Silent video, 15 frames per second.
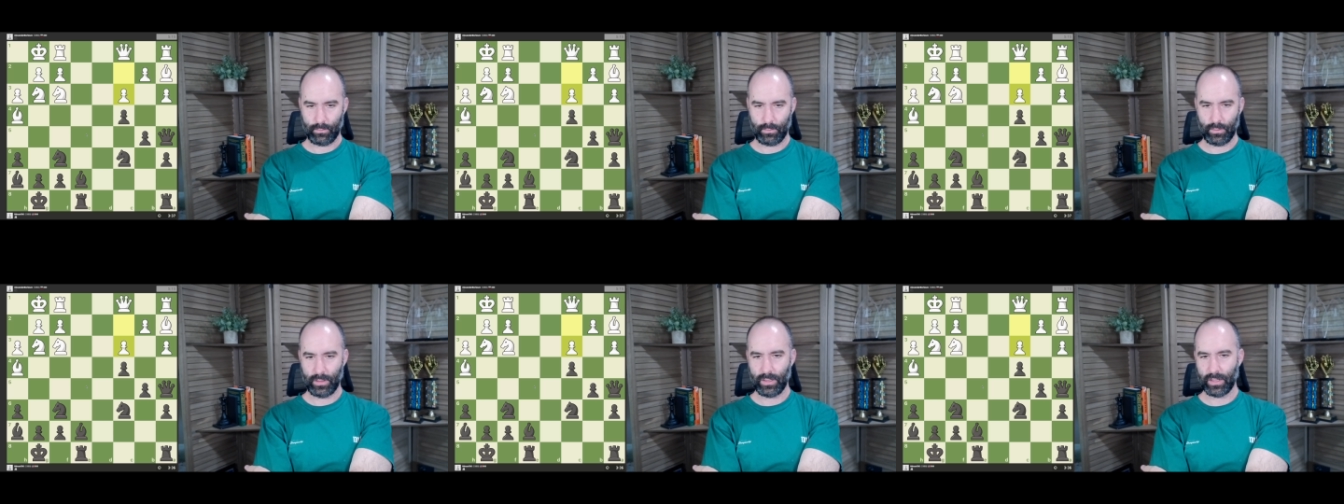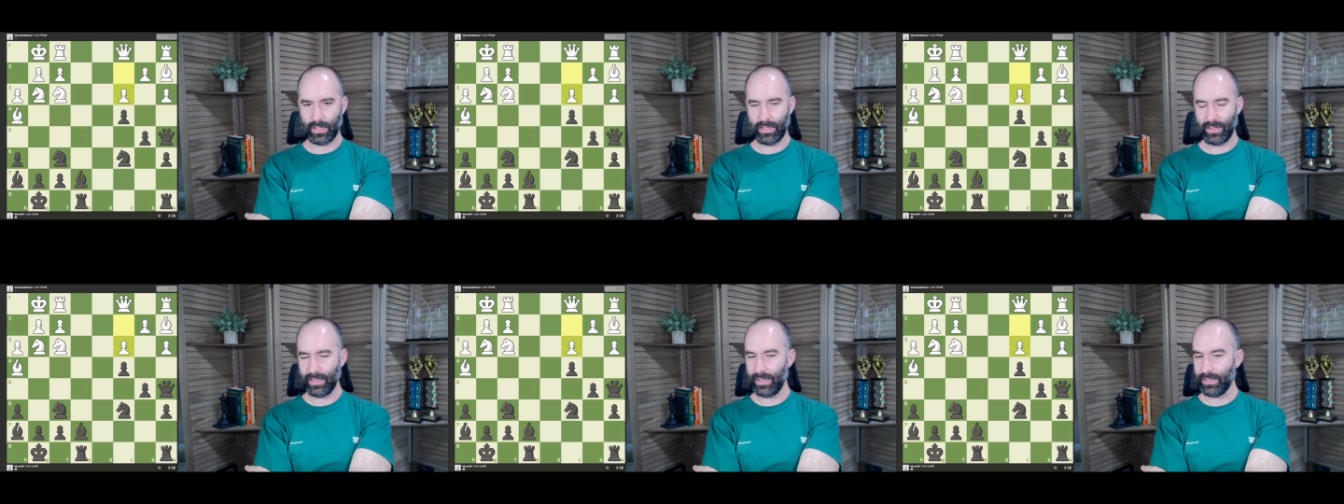
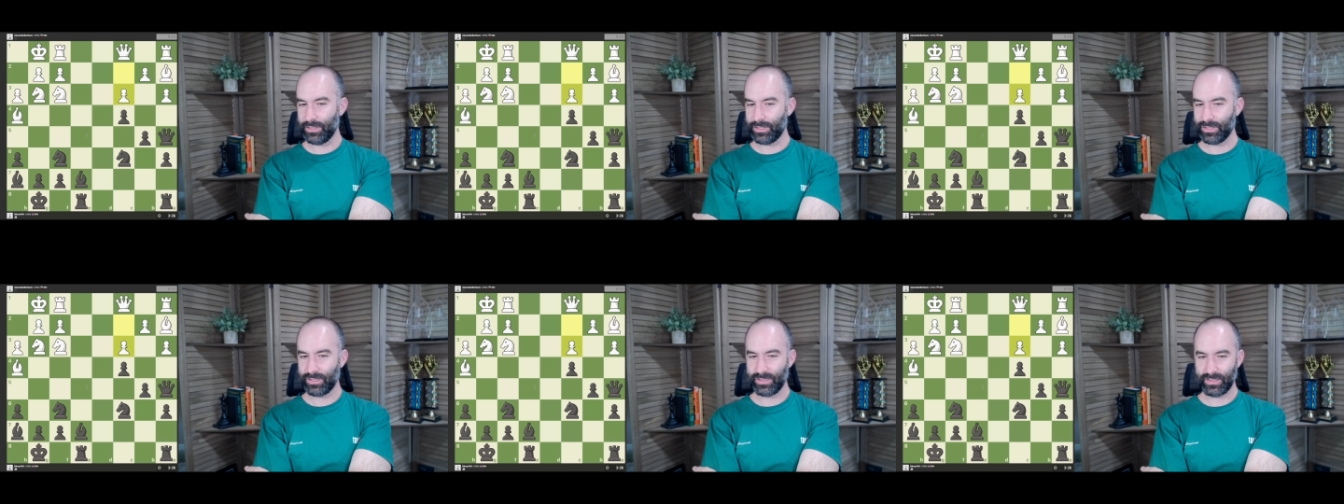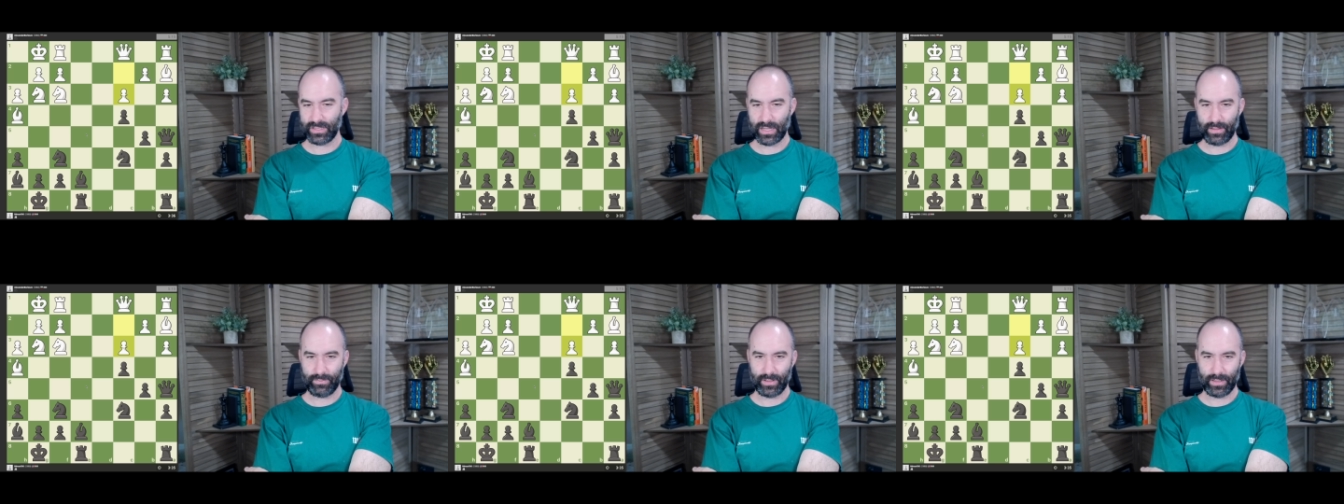knight
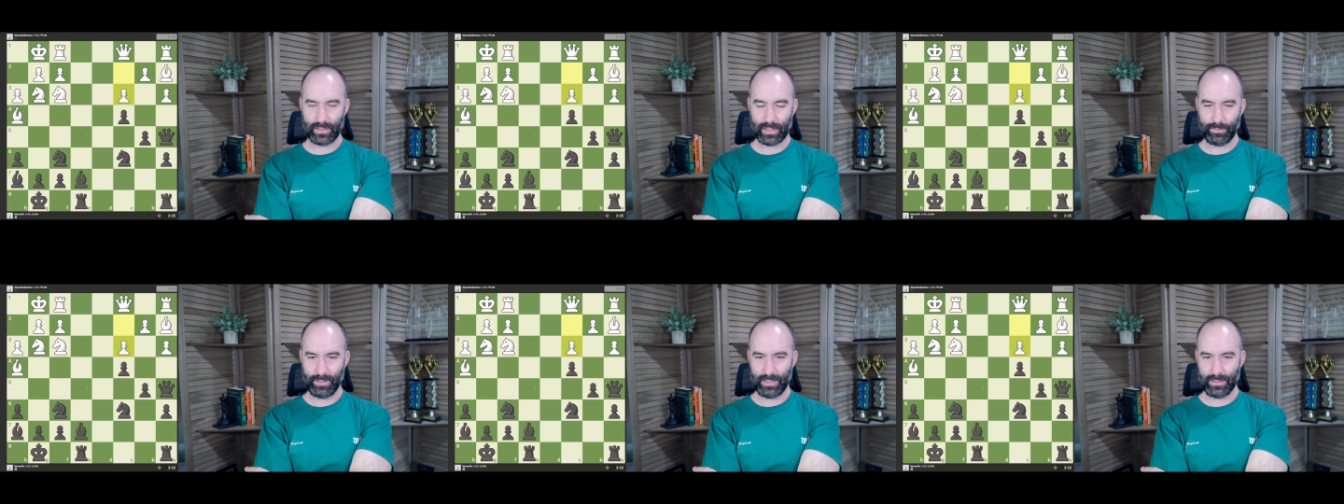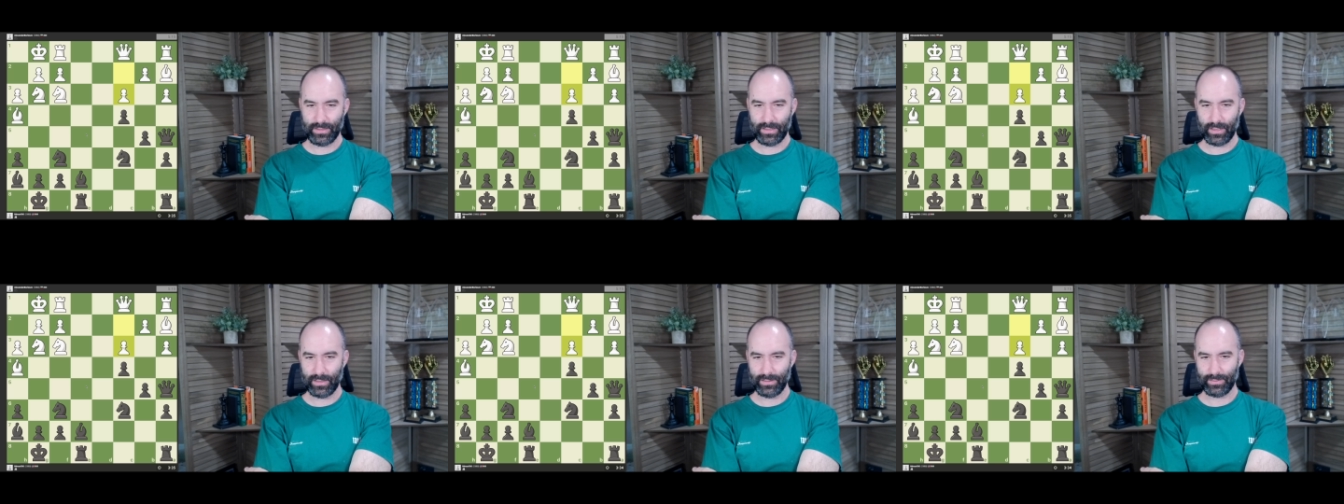h7. I mean,
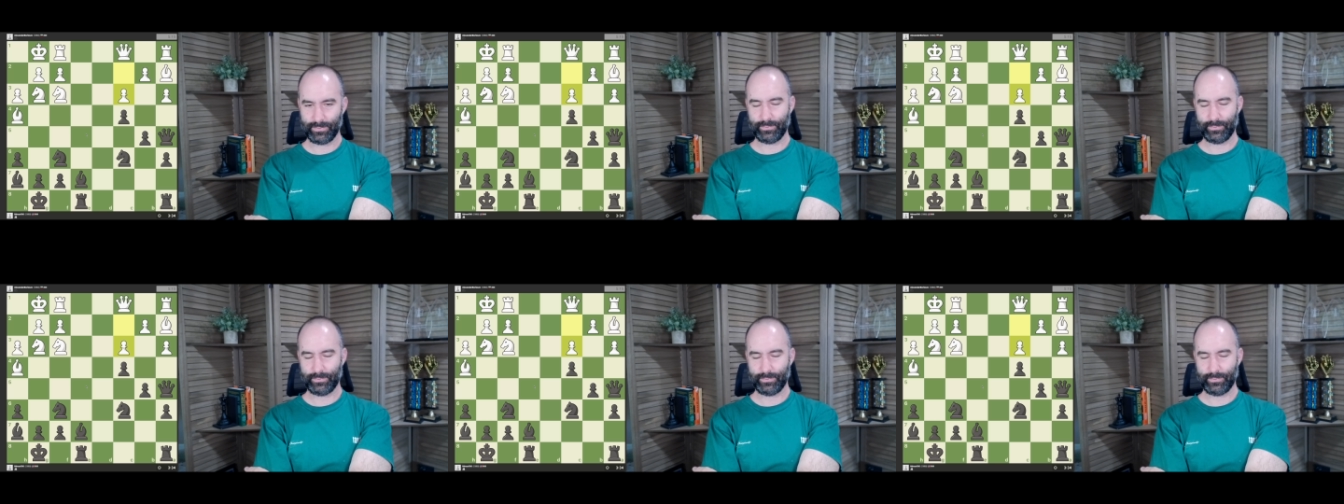it's